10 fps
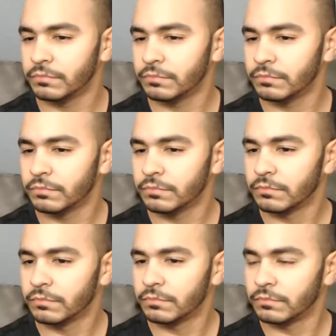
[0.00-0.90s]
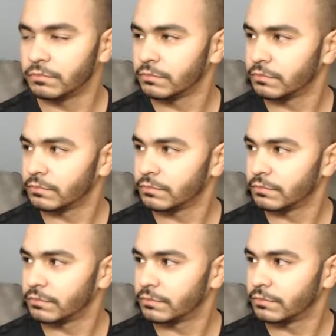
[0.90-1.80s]

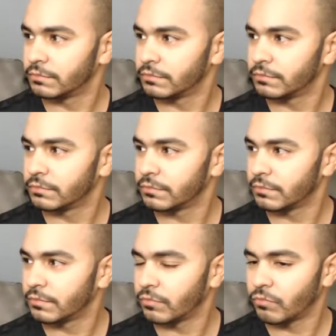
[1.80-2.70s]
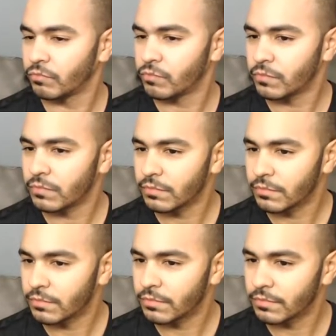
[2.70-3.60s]

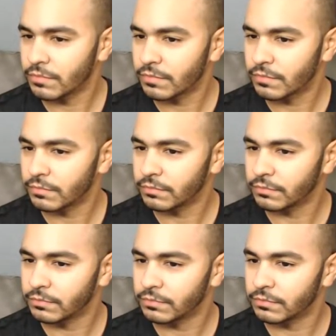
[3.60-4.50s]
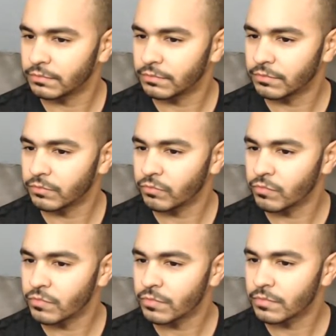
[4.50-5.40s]

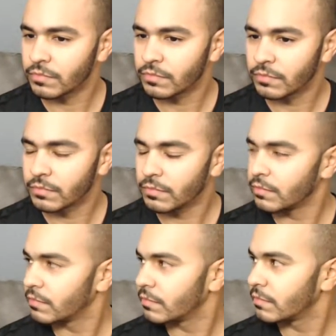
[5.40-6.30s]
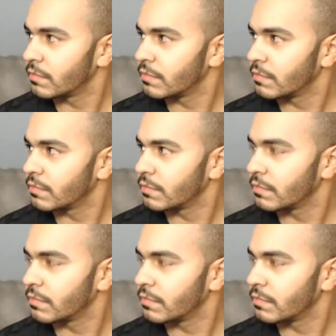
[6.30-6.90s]
No words are spoken by the person on screen.